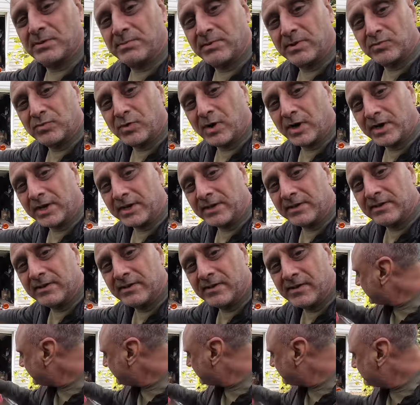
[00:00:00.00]
gonna be running.
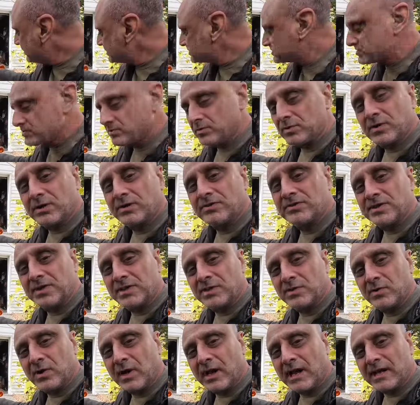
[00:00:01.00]
And this will
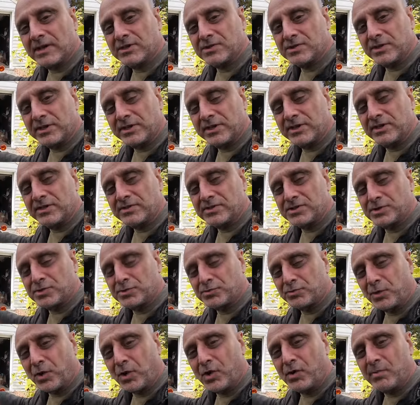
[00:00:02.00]
continue actually
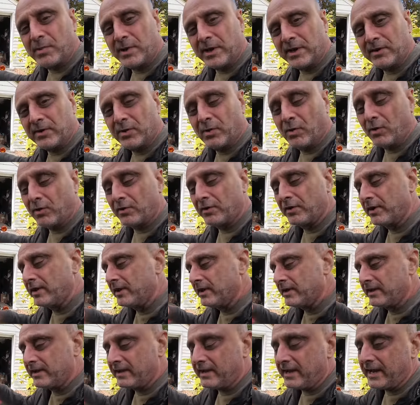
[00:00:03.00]
strobing, or
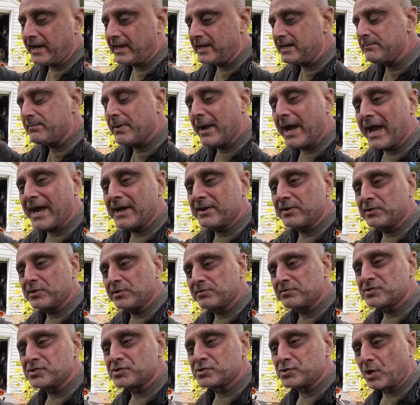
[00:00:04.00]
any pattern
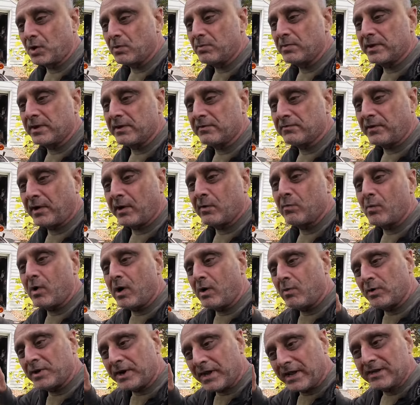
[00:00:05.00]
of strobing if I
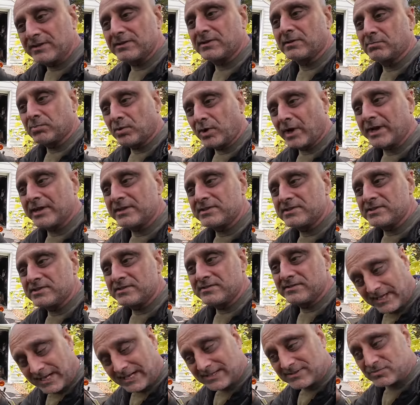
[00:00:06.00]
want when I hit the brakes.
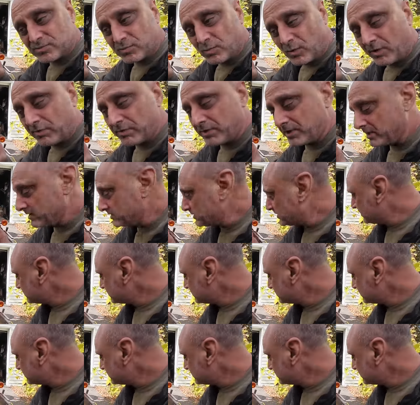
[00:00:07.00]
That's one thing it